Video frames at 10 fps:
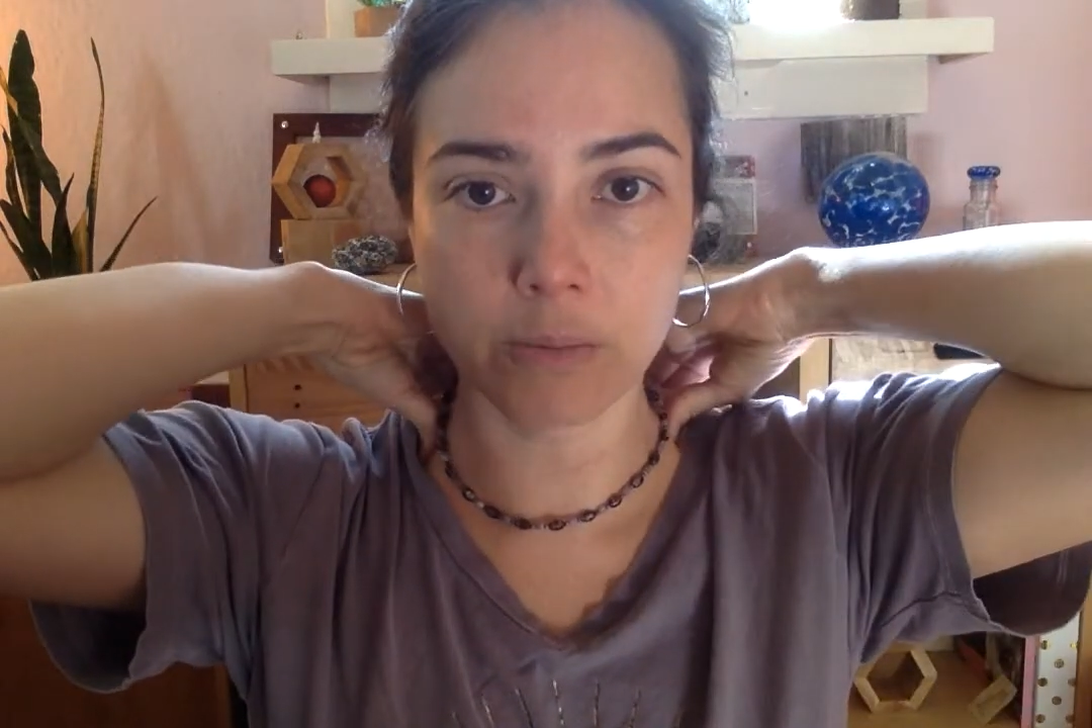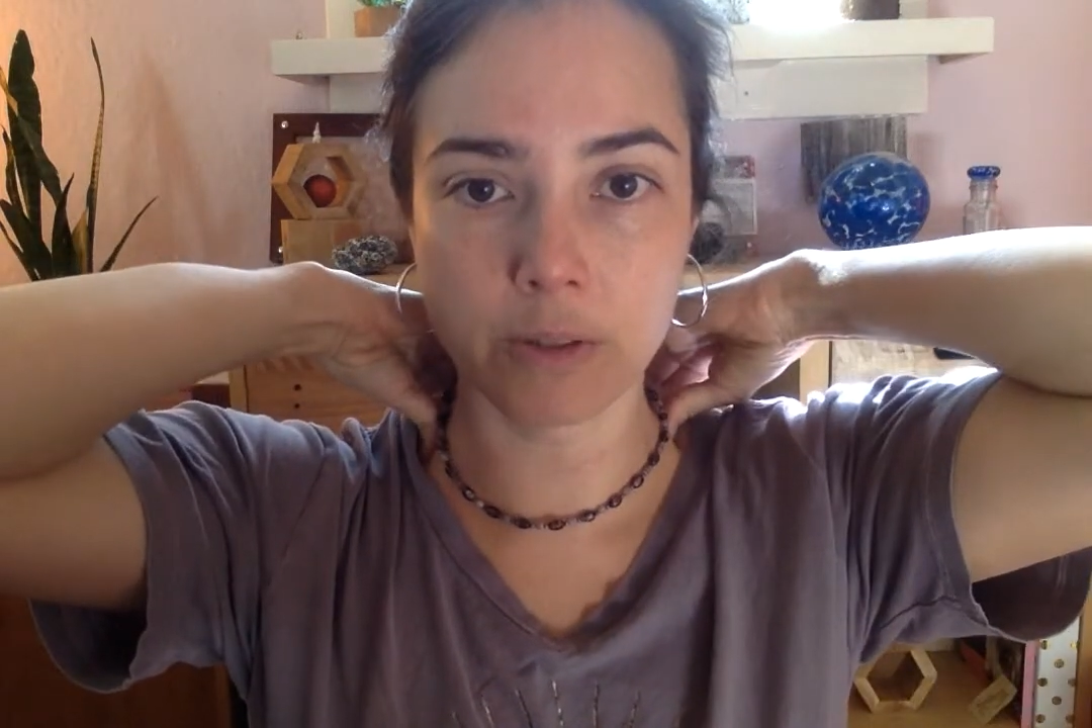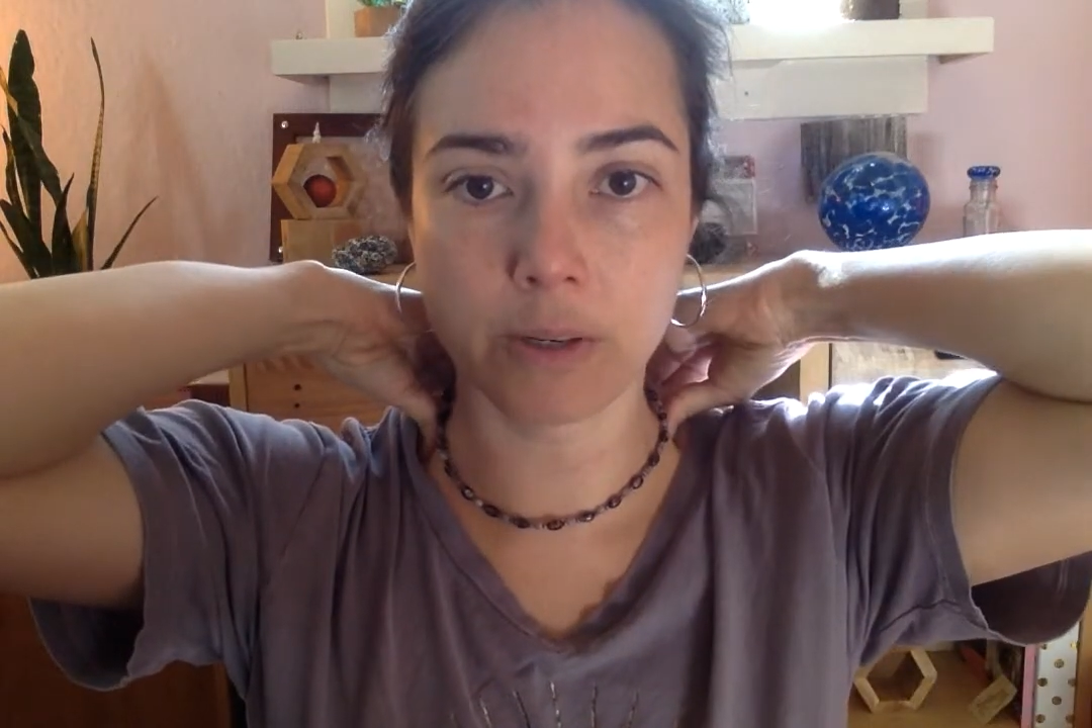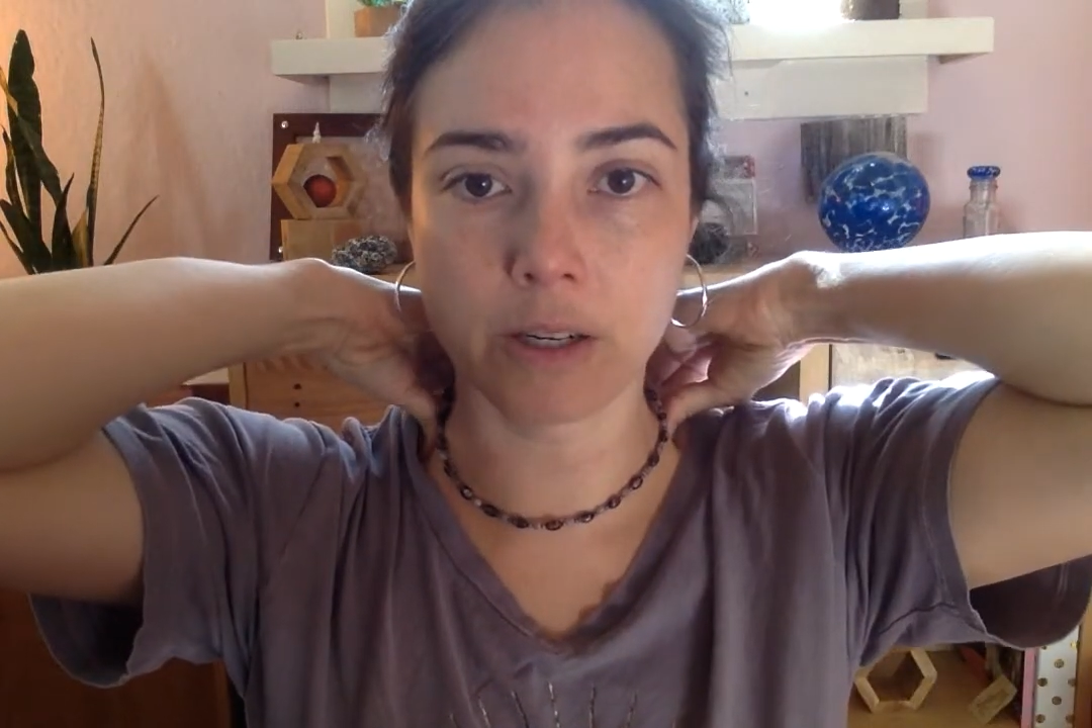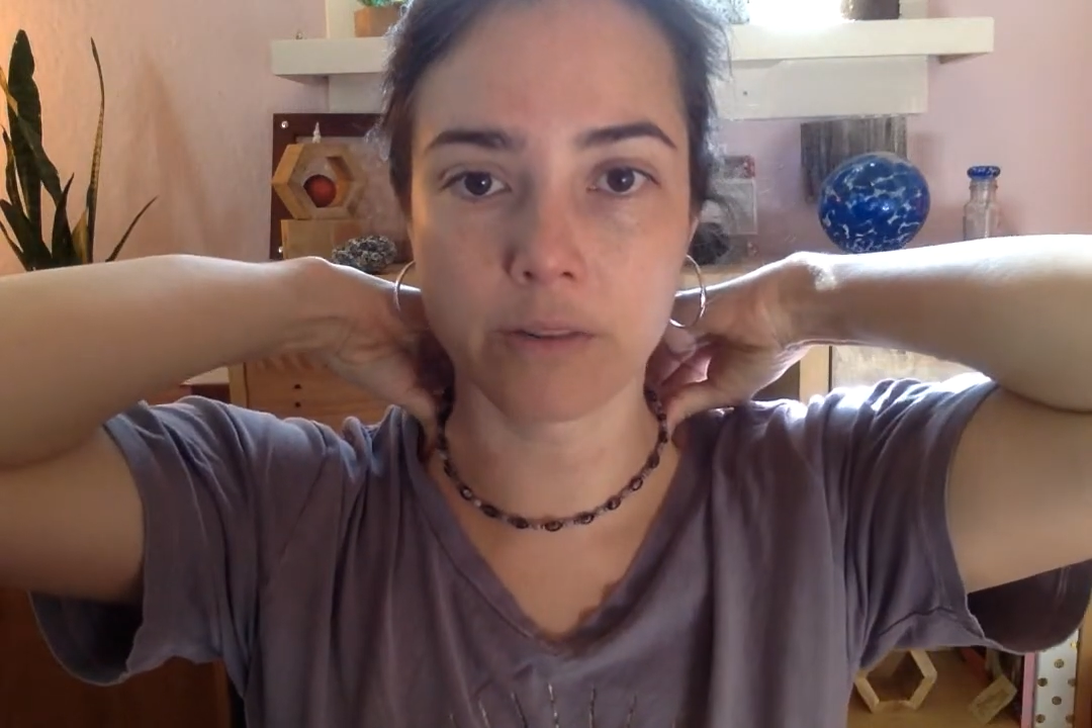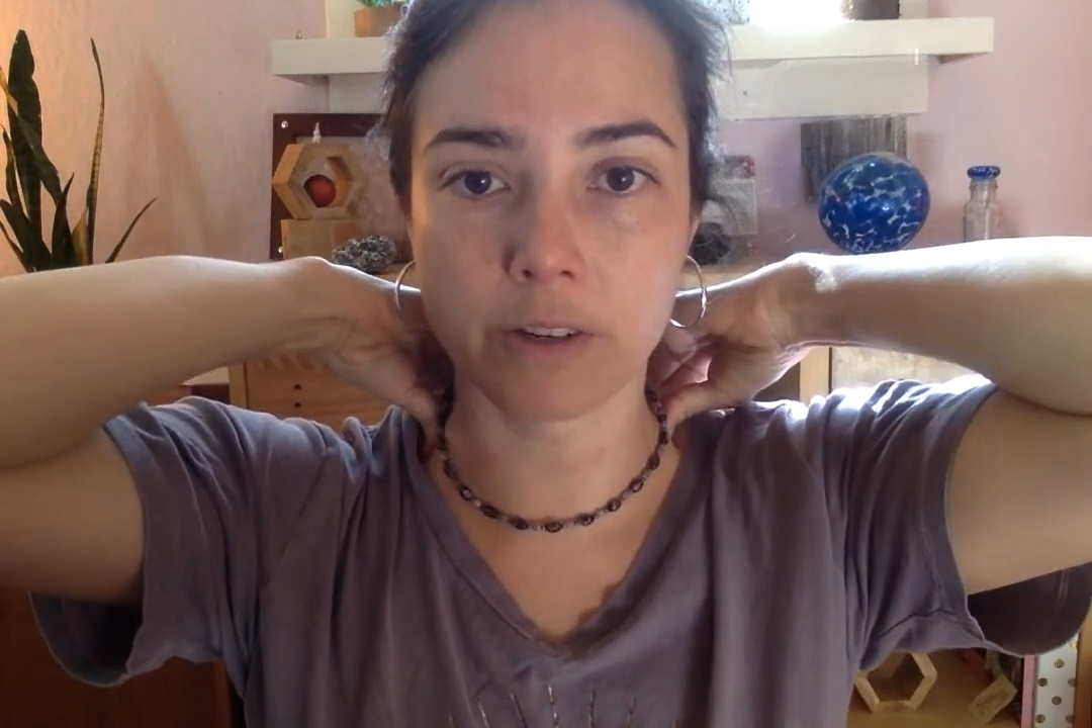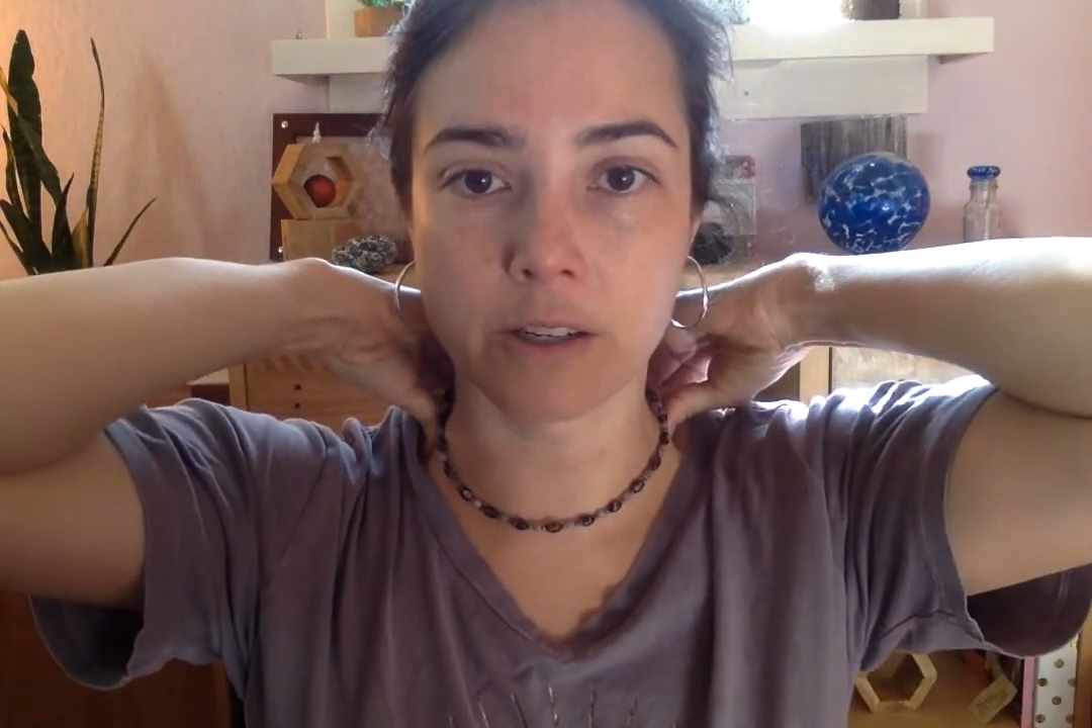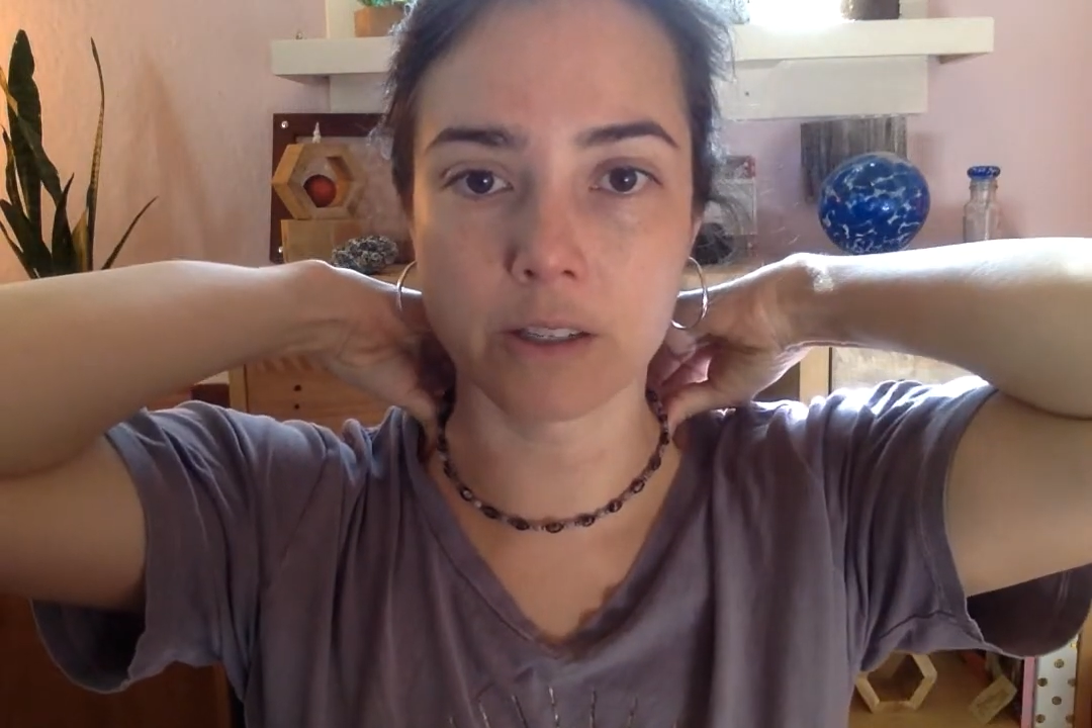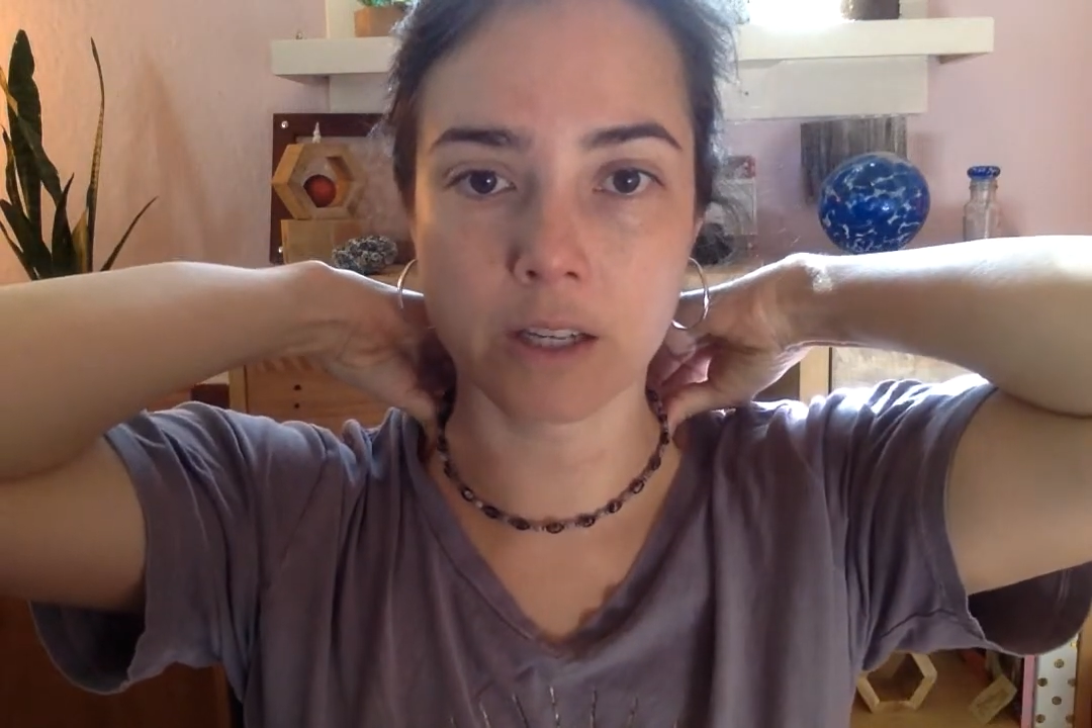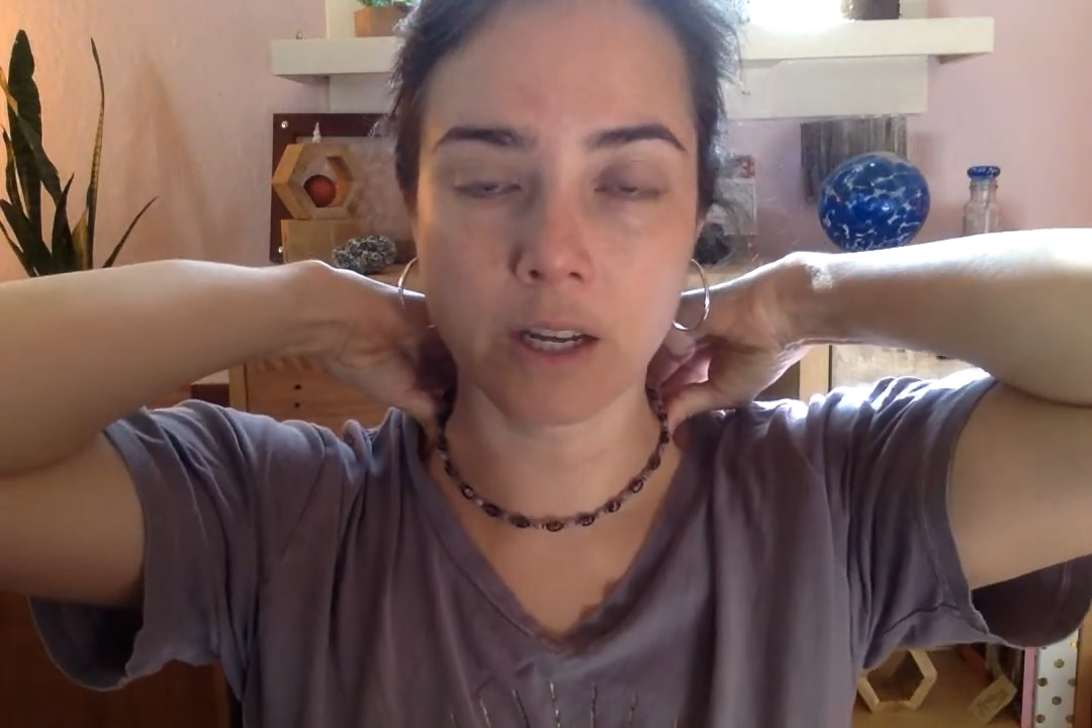between our
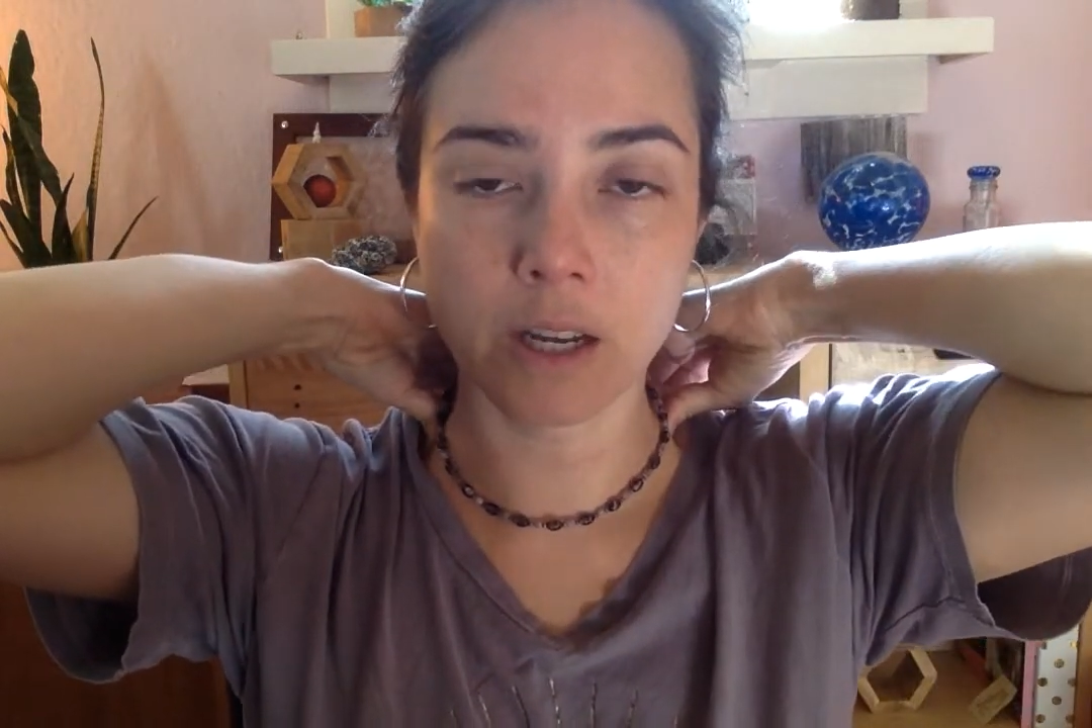fingers